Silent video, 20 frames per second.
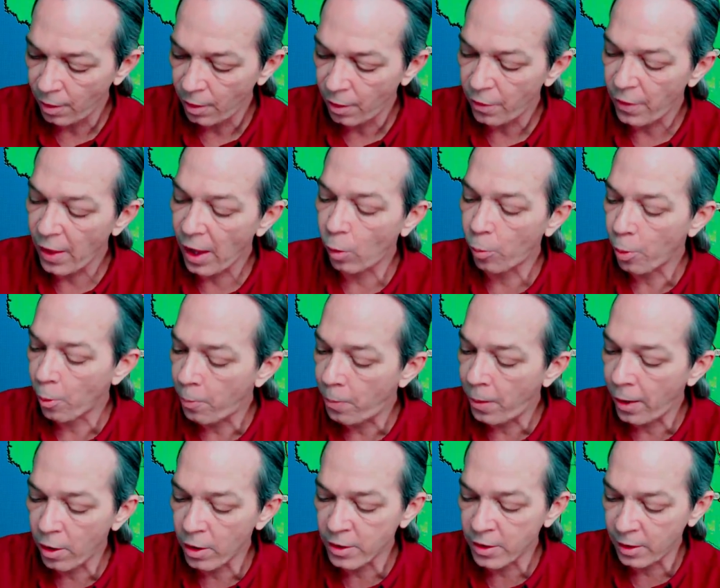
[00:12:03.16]
Thou
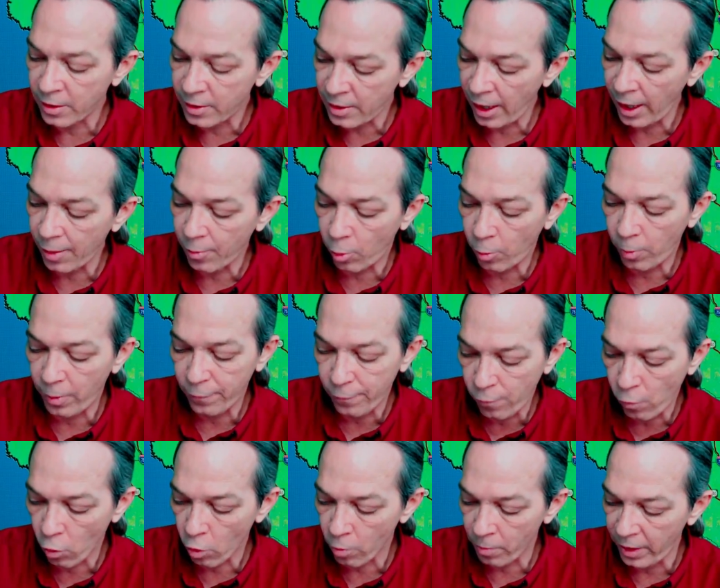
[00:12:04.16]
preparest a table
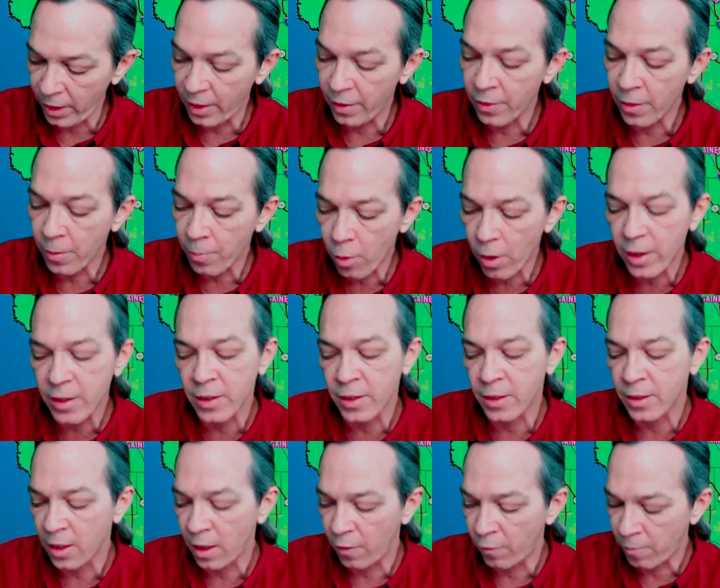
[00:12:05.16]
before me in the
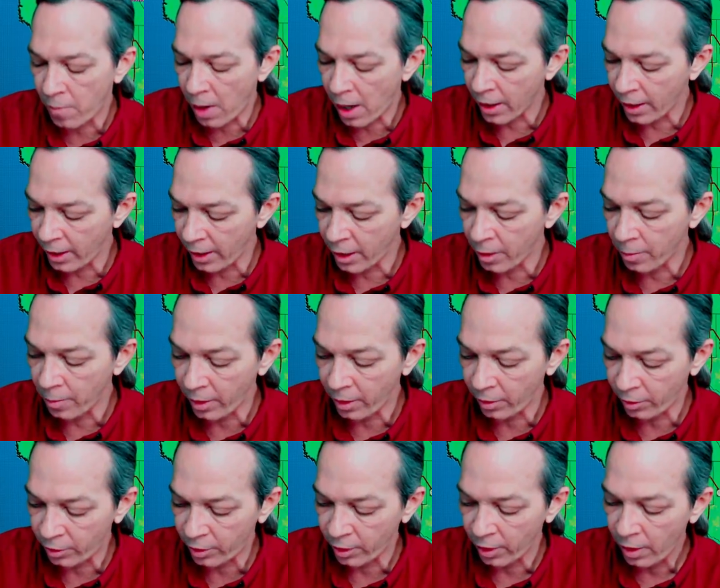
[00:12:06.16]
presence of mine
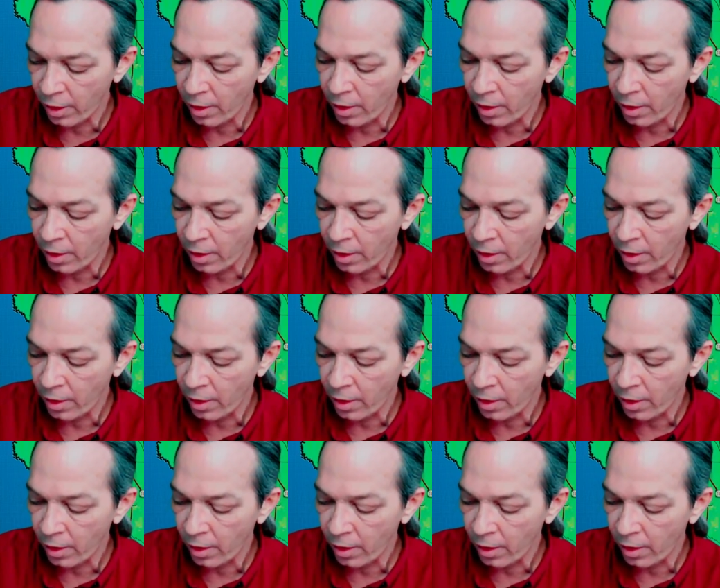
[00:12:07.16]
enemies.